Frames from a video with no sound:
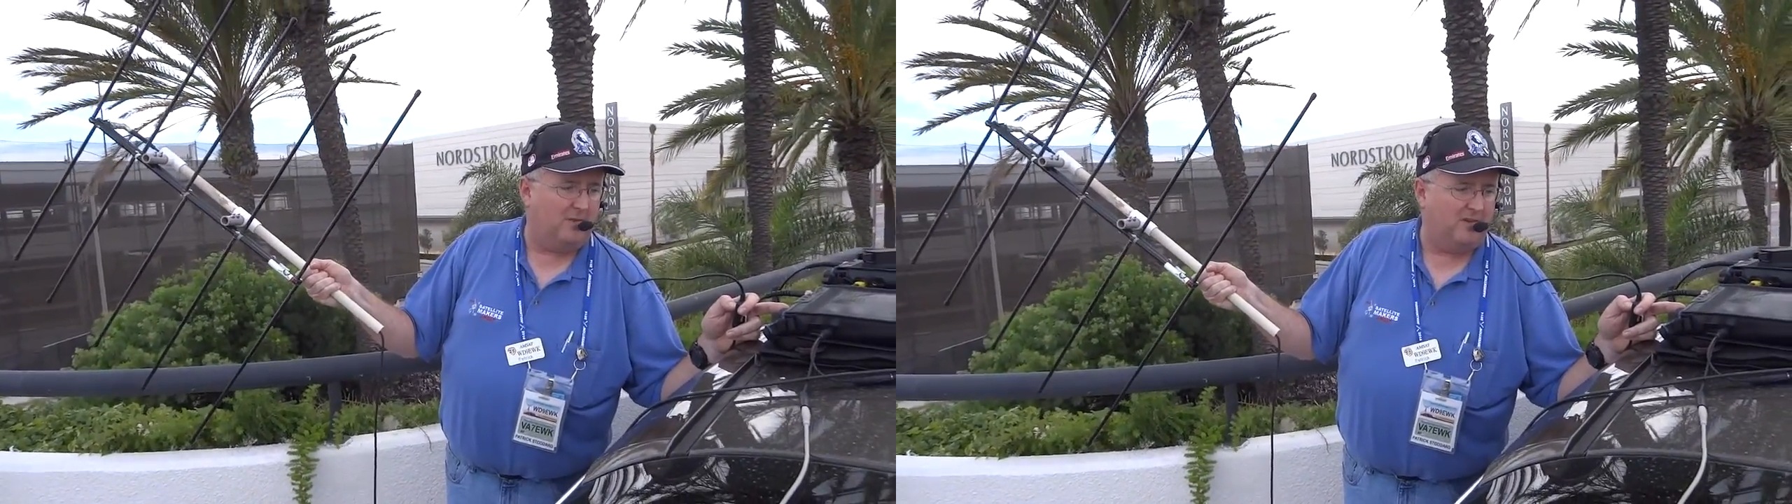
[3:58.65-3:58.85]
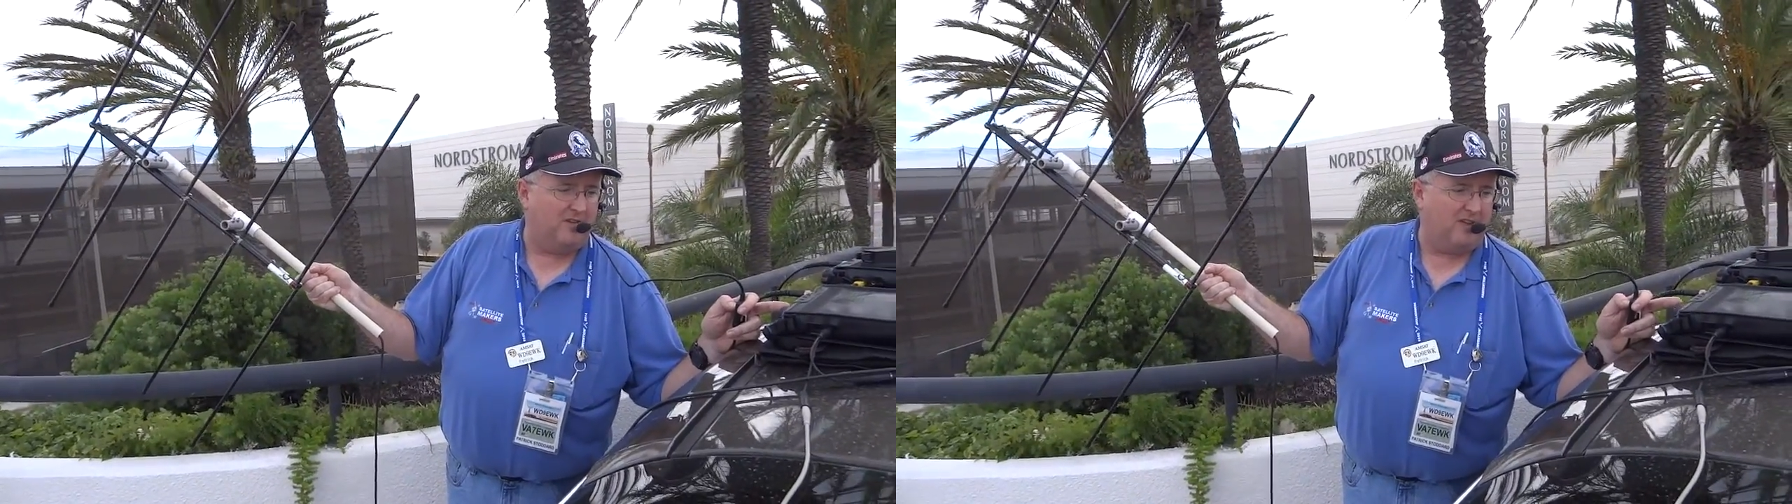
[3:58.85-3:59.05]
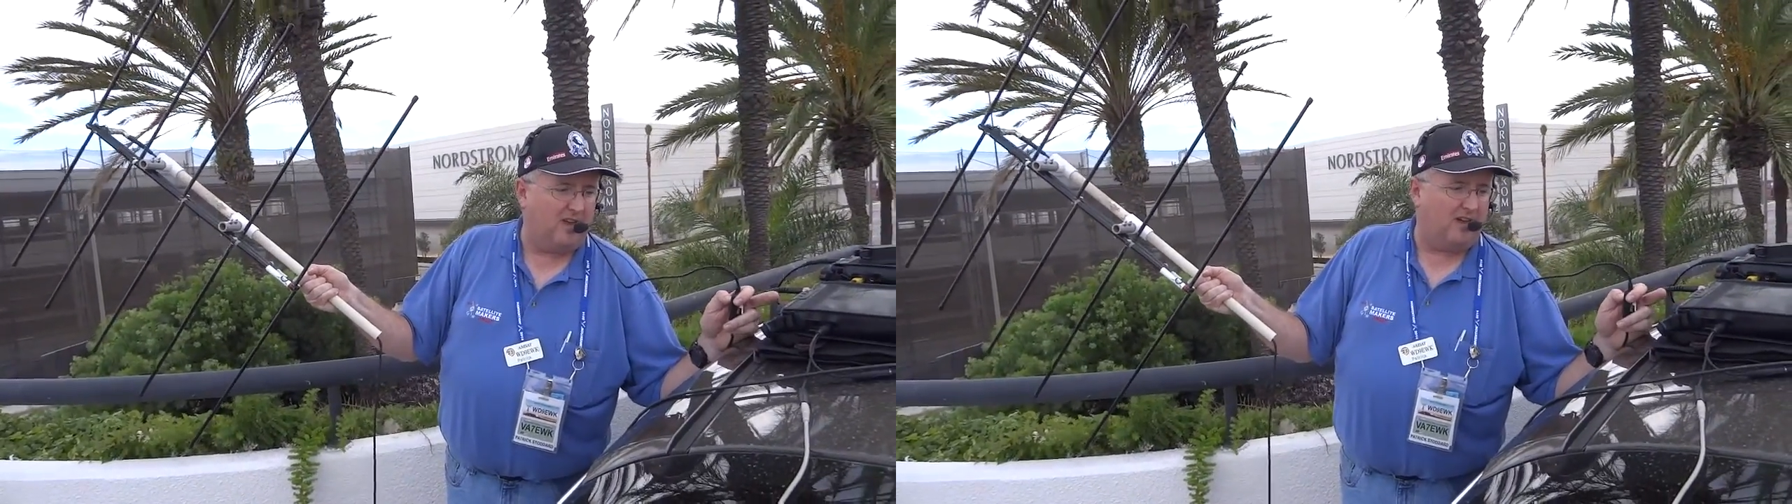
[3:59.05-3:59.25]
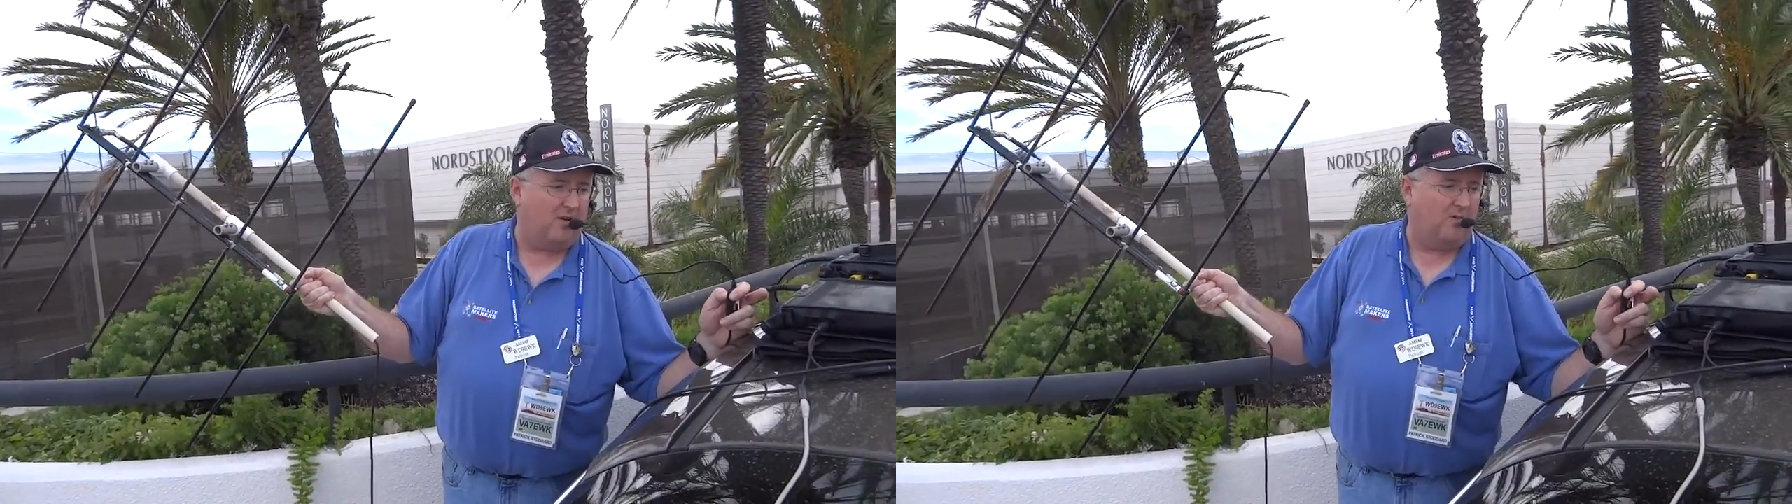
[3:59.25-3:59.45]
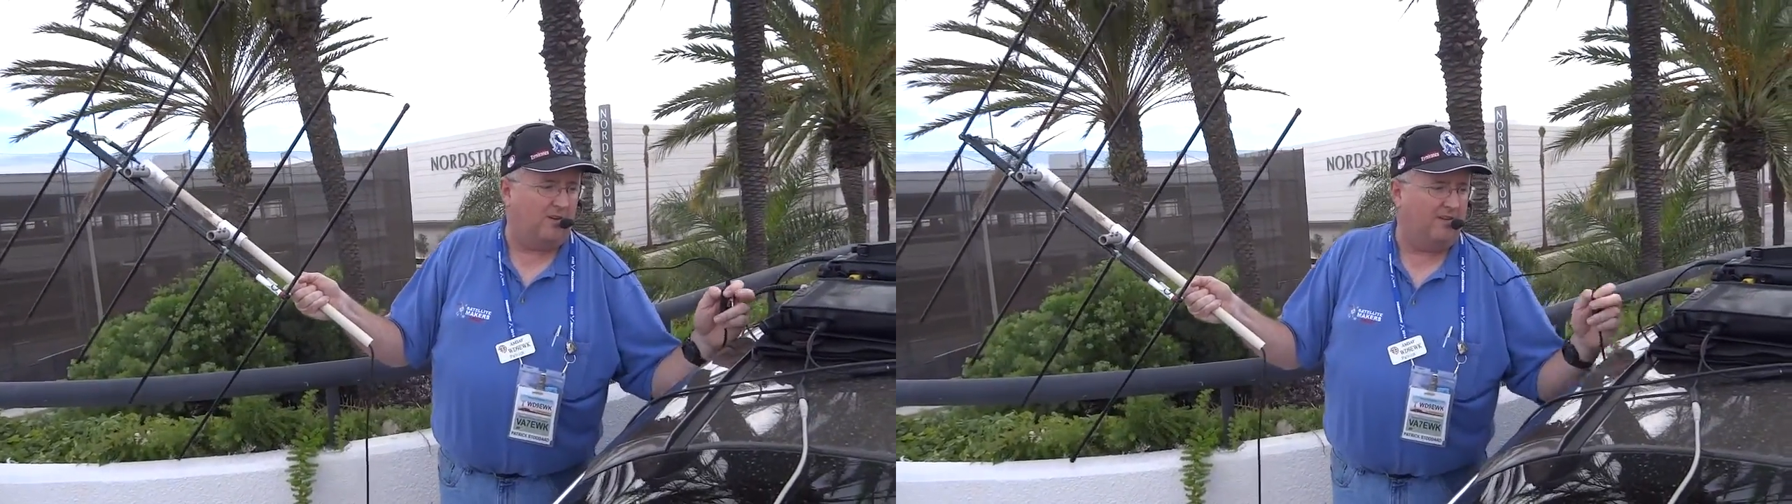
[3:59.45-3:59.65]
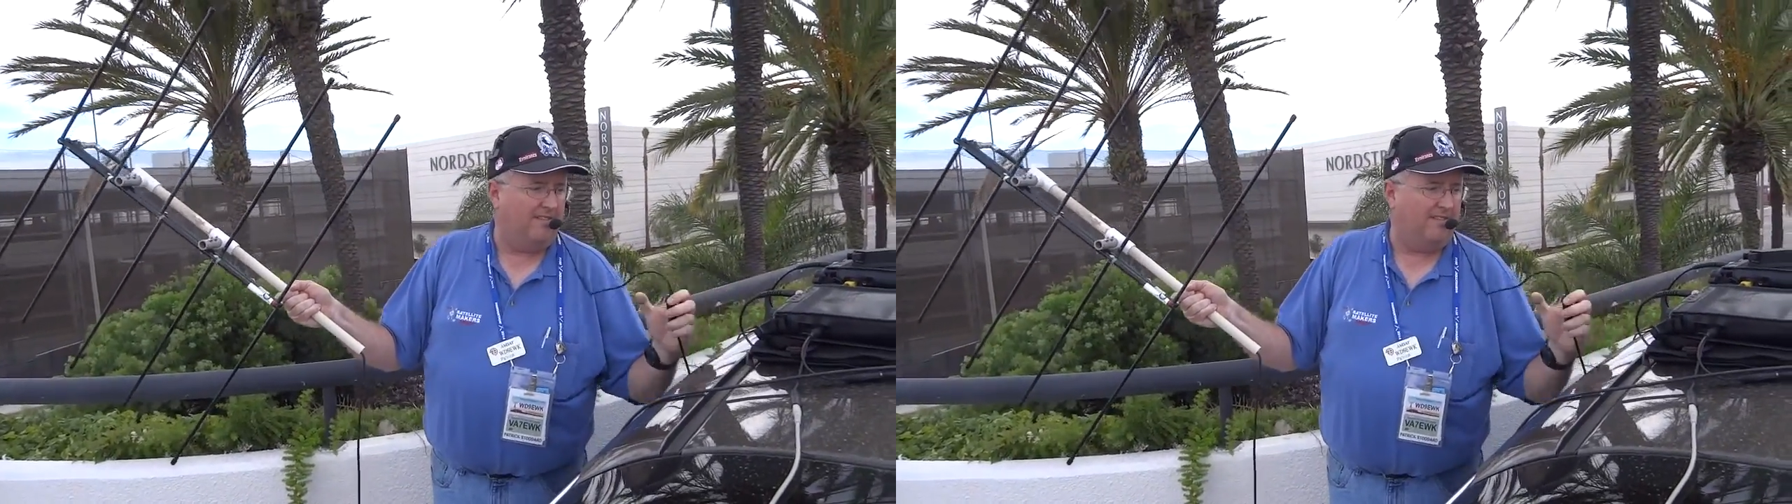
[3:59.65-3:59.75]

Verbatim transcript: EWK. Over.